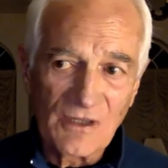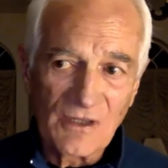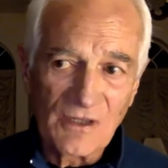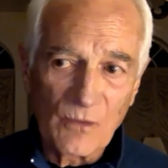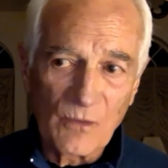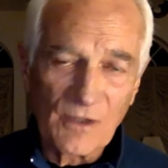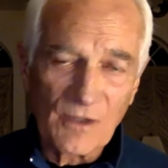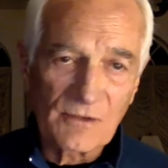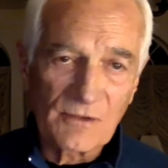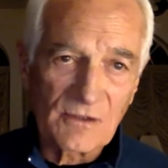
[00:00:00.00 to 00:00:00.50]

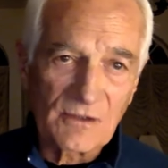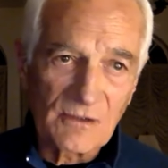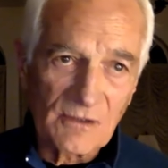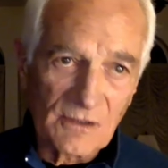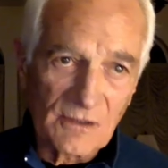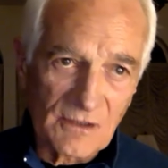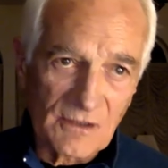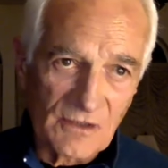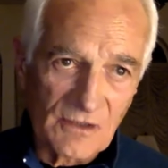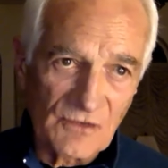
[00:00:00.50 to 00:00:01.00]
went uh,
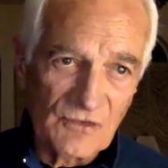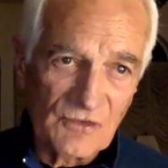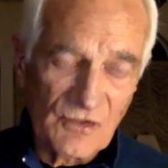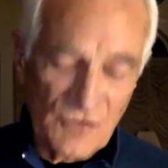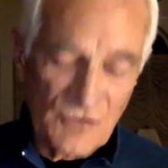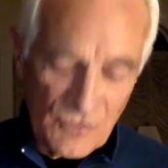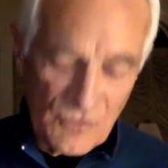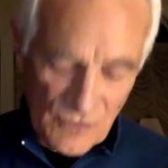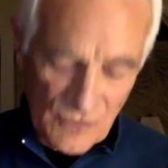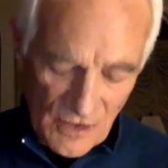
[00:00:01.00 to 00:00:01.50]

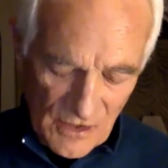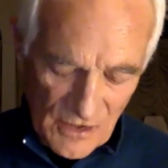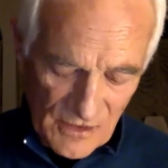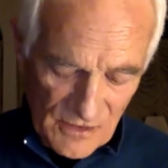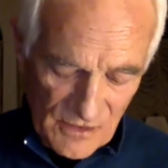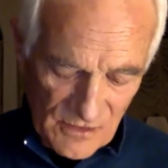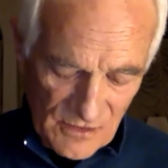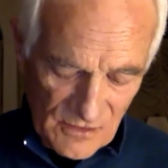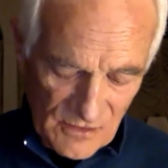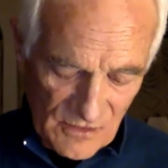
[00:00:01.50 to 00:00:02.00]
continued on
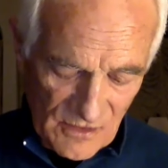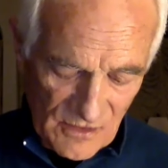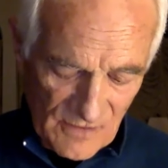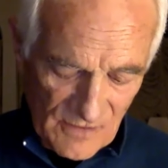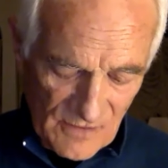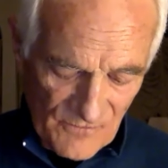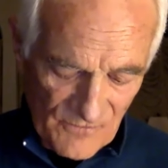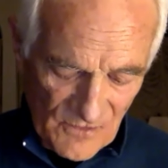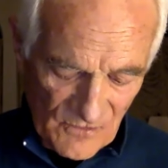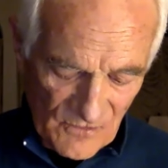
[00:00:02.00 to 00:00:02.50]
um,
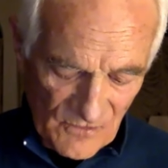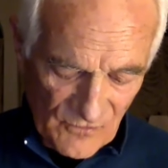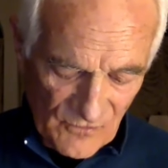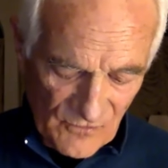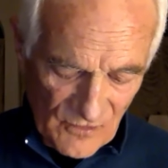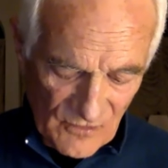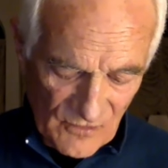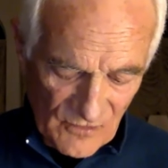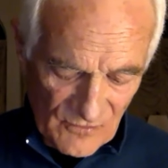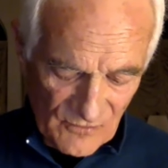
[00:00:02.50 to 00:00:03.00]

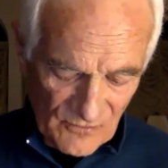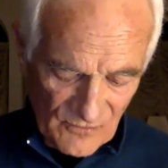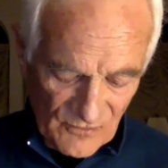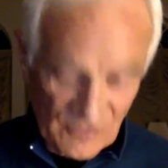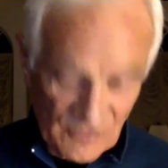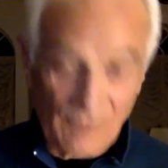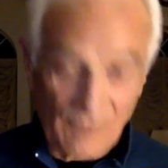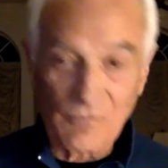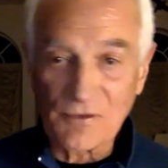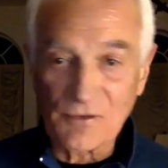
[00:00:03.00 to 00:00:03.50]
for
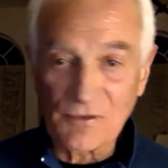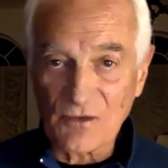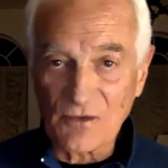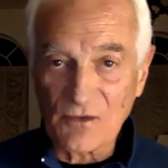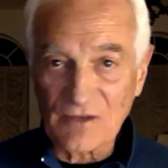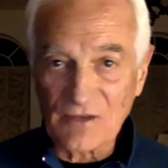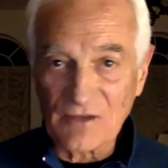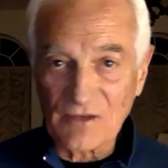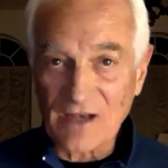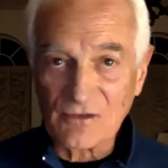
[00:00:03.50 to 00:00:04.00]
several years.
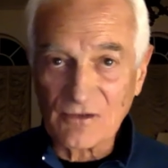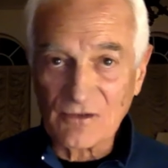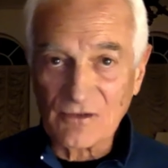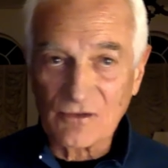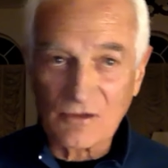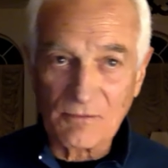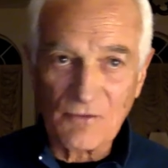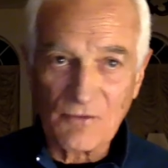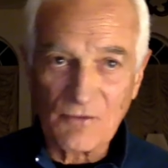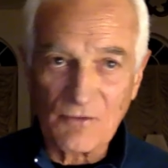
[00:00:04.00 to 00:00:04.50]
Actually,
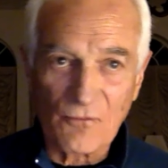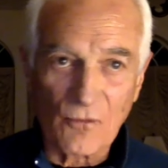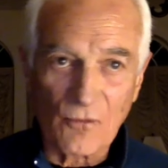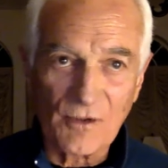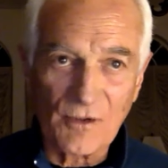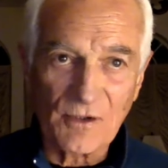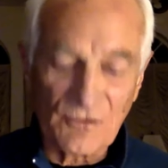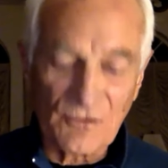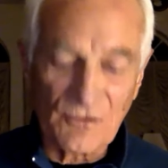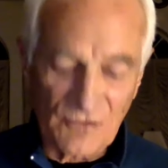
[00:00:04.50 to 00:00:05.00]
took me four
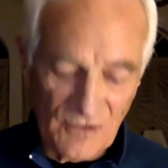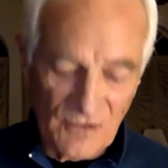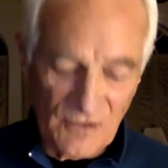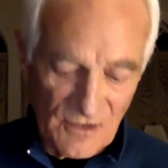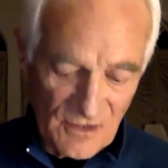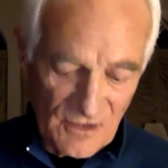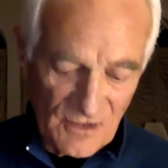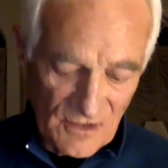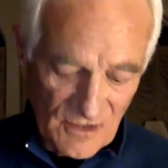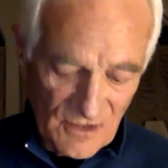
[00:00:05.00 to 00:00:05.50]
years.
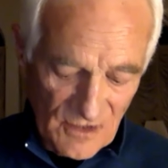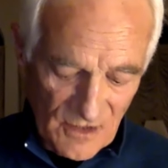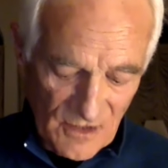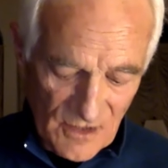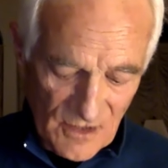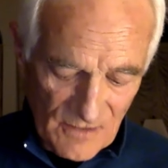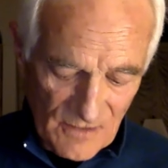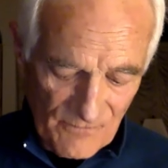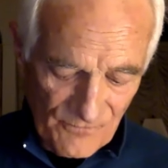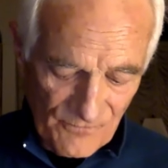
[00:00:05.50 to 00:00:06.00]

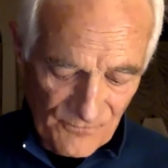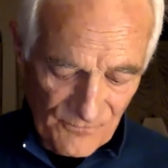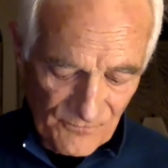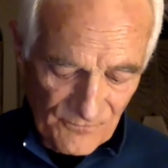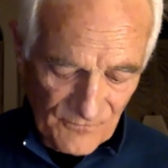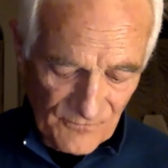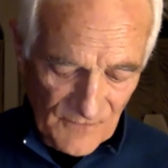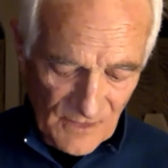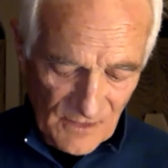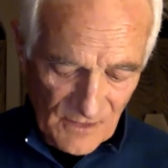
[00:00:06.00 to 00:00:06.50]
Um,
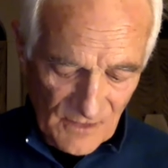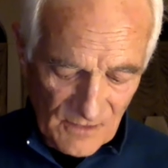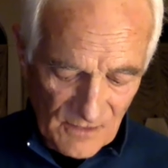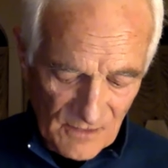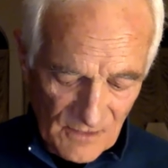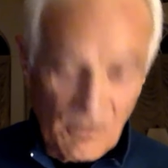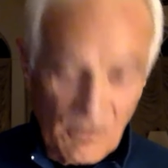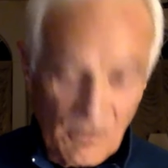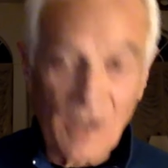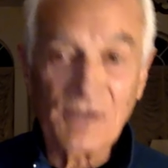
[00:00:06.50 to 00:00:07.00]

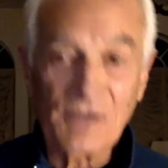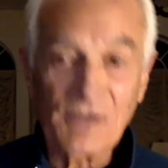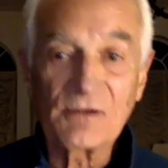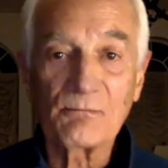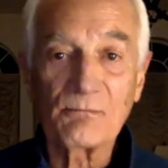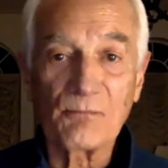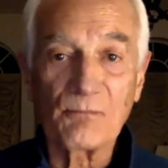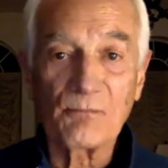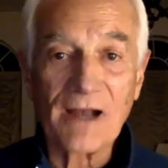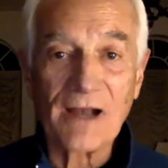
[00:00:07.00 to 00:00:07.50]
combined
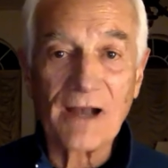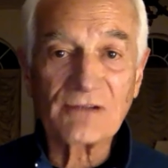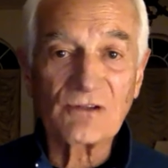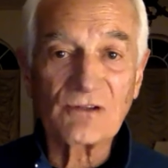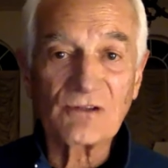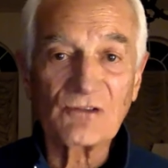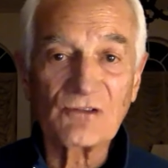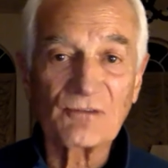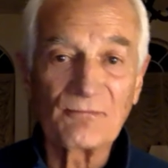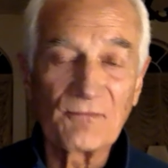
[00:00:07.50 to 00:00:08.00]

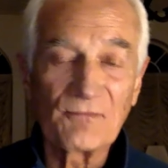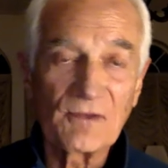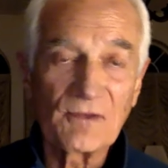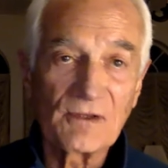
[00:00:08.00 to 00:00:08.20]
practice,